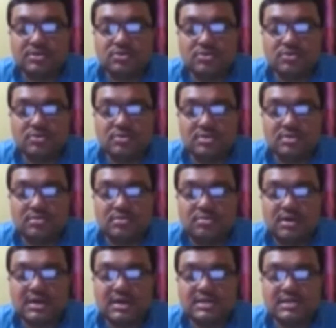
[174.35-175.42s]
So
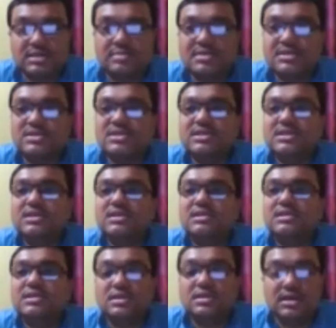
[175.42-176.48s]
what is imagery?
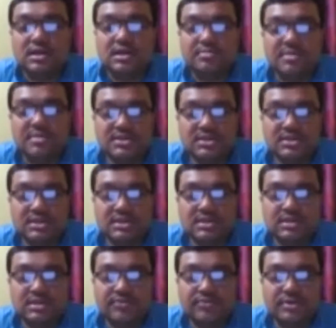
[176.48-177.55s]

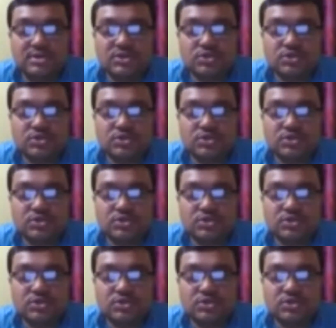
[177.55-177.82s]
Imagery refers